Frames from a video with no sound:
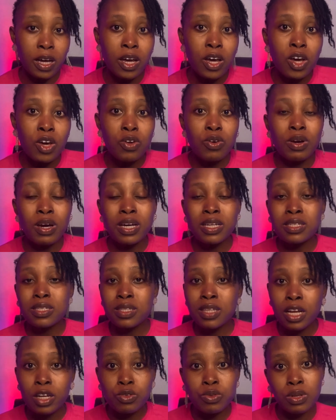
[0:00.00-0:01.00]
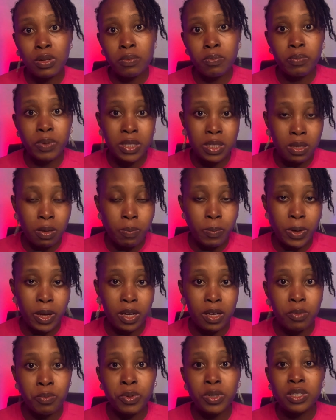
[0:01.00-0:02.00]
You can start basic package,
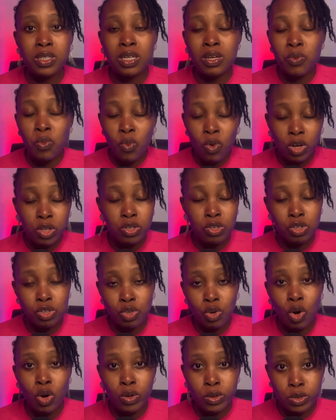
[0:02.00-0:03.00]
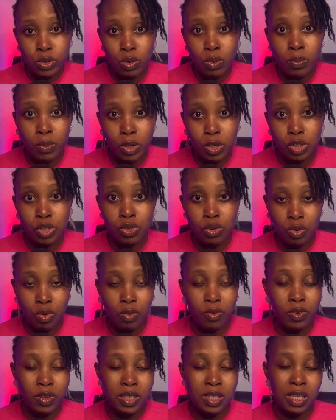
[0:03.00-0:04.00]
but what you should also make sure of
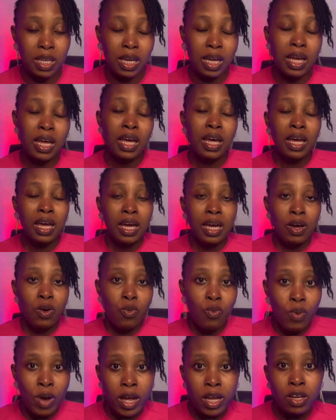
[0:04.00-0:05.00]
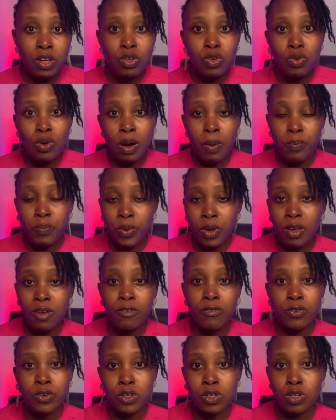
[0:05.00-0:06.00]
is that when you are paying for
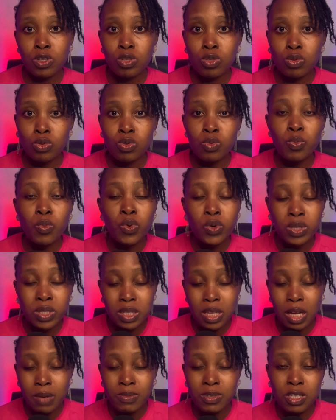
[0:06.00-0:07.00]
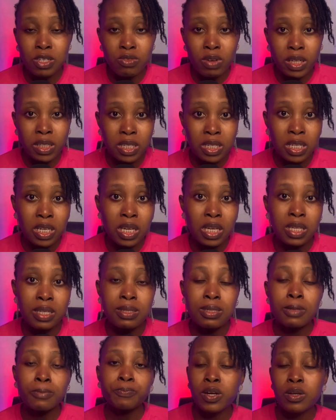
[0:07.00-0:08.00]
these tools, most times the strategy is
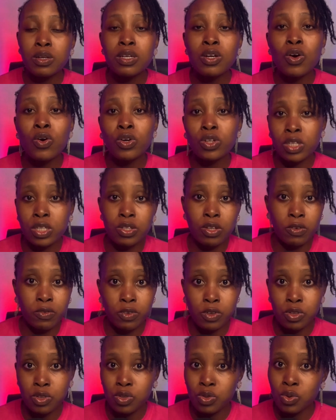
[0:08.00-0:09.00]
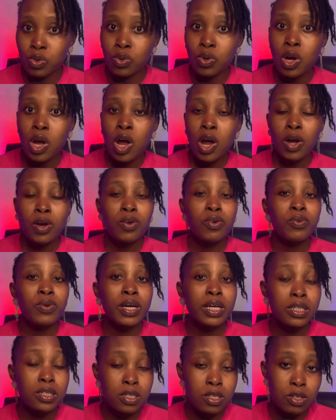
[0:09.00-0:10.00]
the owners of this tool create
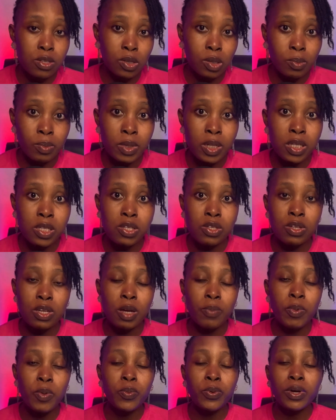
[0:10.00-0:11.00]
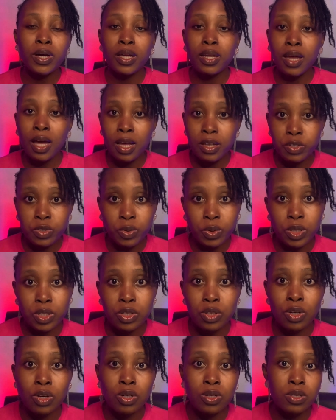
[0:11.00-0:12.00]
this community so that people can ask
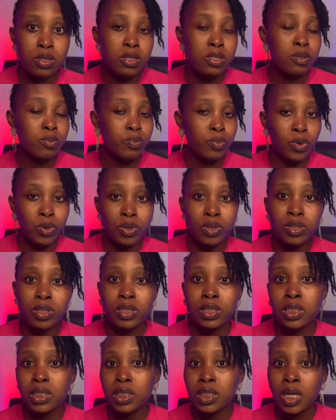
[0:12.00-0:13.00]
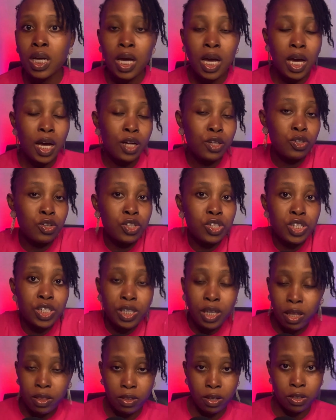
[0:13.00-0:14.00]
questions, bond, and just share
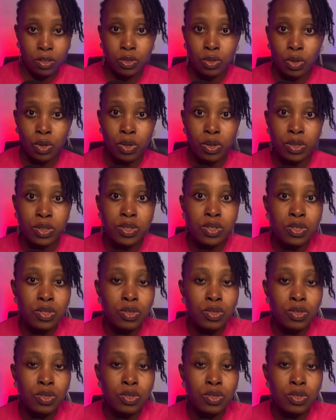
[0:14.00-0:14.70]
their thoughts,